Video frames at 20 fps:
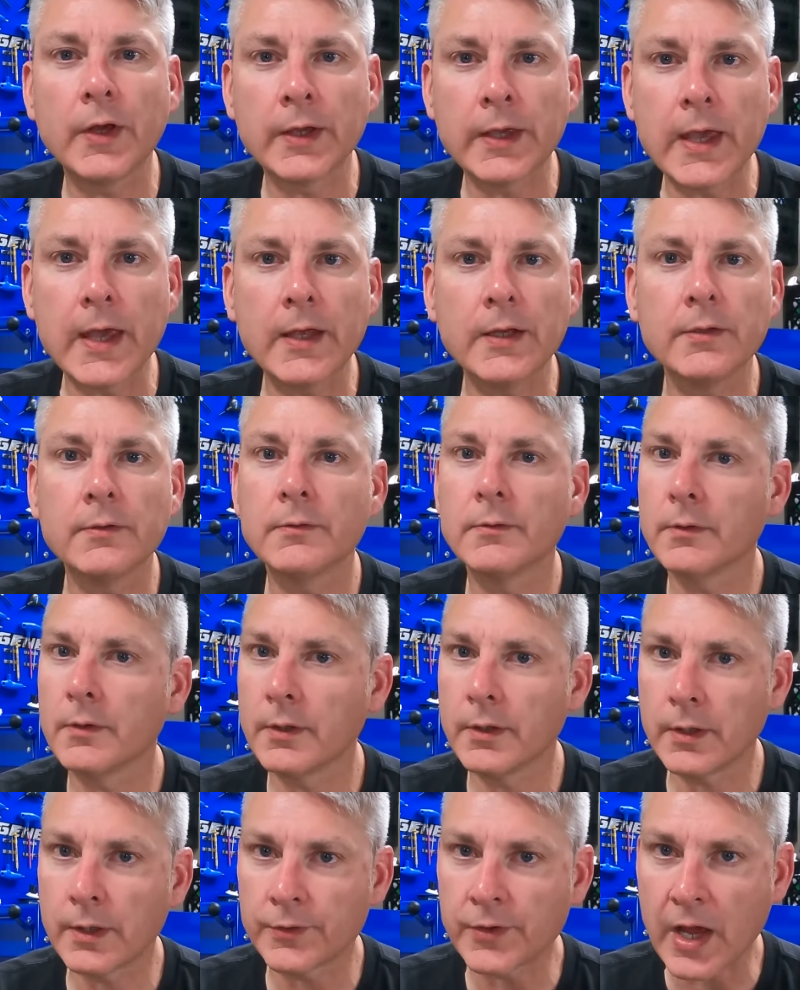Again,
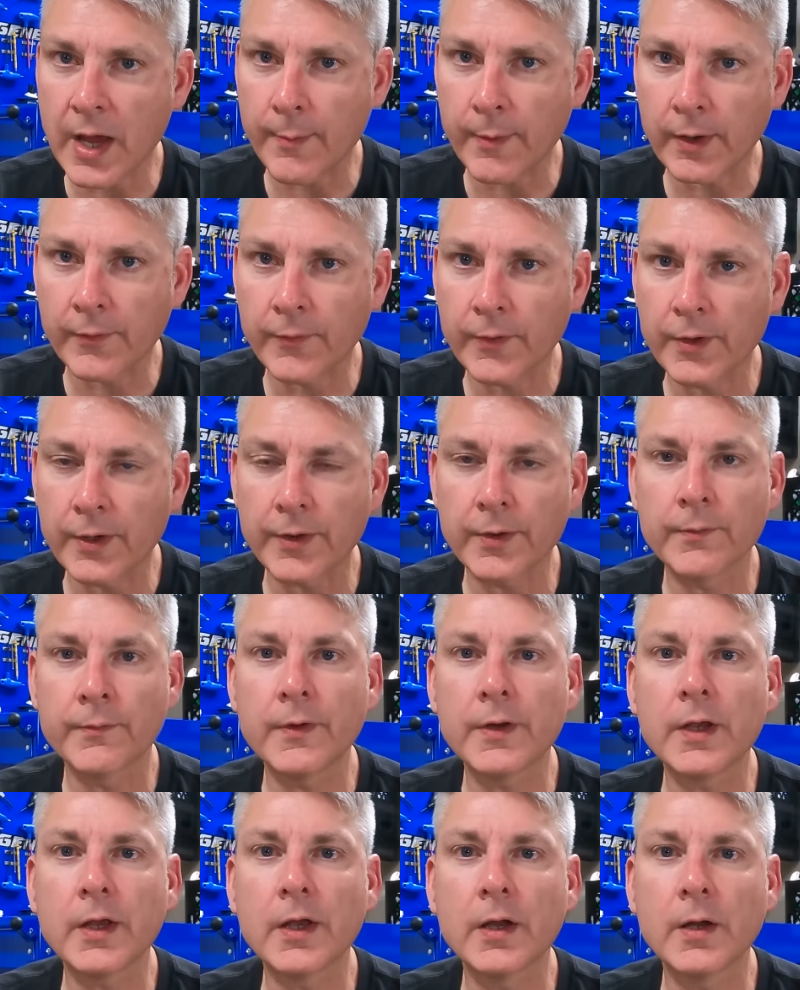a topic for another
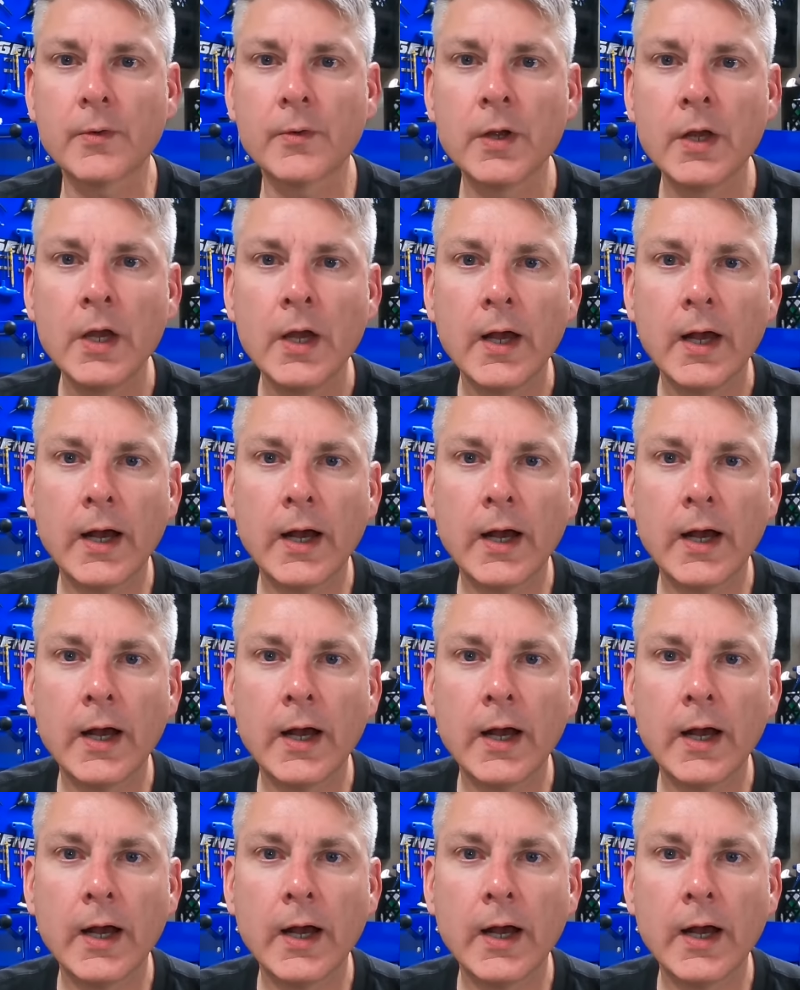video.